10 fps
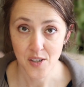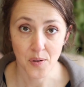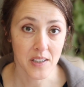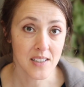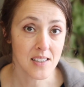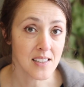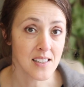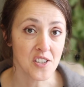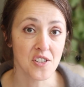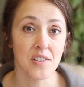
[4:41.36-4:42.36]
So it is
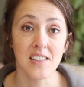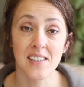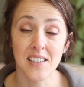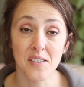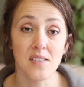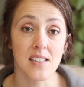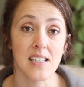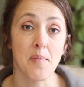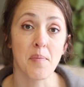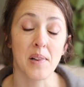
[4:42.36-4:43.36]
essentially still the
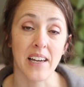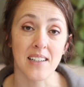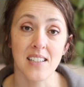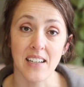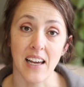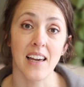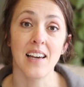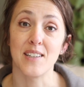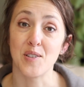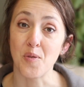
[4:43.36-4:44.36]
same plant today
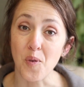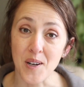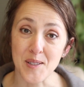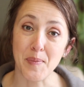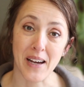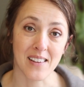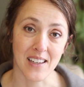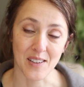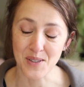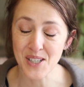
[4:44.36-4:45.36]
as it was back
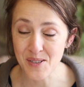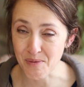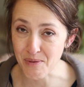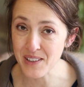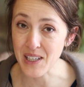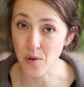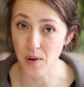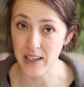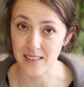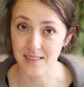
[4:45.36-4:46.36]
then, which is really
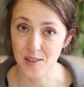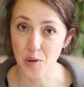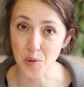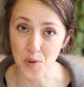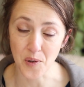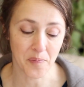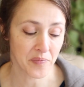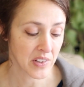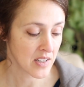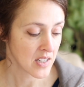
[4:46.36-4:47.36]
quite cool.
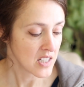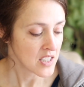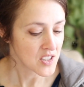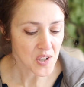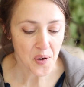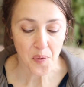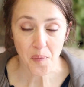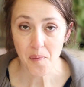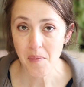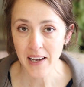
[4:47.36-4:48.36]
So
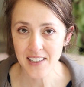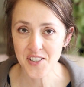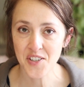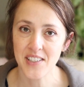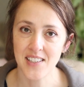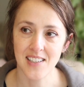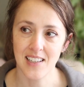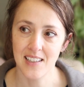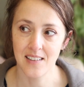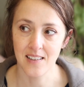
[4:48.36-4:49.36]
my interest
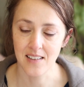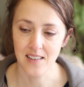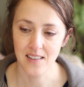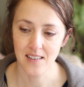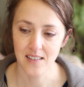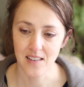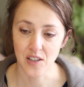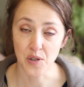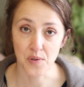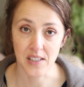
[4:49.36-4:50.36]
in
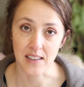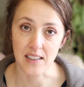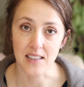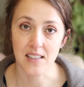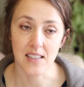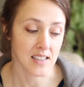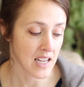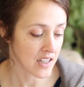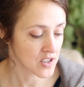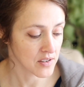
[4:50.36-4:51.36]
using this is
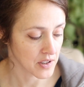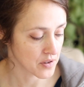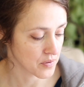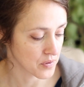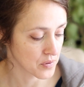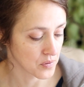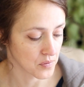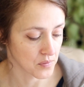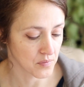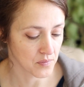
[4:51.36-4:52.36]
actually
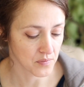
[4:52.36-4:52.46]
through